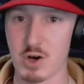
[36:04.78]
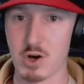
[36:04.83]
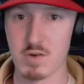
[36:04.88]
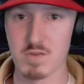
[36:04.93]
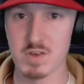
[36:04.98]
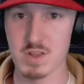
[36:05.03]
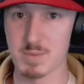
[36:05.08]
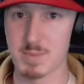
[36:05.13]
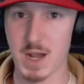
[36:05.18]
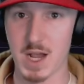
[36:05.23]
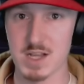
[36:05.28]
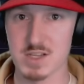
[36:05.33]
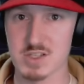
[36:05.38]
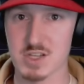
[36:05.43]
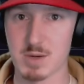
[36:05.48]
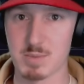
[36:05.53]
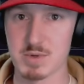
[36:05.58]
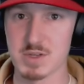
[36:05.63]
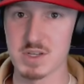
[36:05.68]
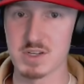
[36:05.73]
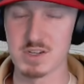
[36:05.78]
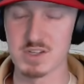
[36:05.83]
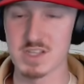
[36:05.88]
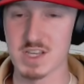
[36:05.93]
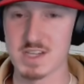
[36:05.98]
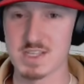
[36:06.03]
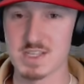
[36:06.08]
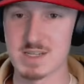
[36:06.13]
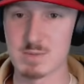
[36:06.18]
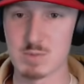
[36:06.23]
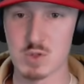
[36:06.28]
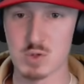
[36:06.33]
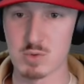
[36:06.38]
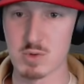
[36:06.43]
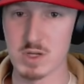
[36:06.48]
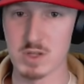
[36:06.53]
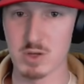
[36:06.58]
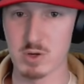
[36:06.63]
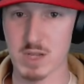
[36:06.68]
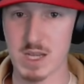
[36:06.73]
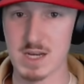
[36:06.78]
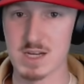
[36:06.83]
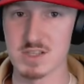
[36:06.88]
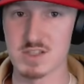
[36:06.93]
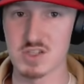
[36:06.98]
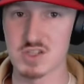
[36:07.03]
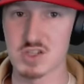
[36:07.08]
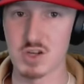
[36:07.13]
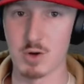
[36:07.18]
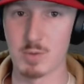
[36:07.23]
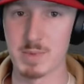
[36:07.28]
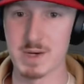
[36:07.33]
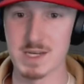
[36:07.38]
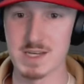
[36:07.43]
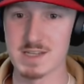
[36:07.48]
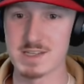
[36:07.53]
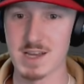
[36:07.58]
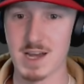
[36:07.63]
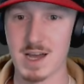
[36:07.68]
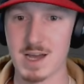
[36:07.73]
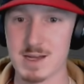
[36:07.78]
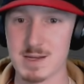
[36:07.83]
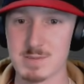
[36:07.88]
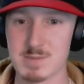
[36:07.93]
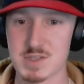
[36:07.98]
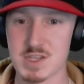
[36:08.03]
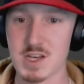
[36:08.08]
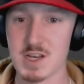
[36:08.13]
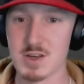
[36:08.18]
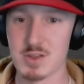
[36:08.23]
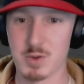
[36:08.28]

Over the past couple years, that team's relocated so many times.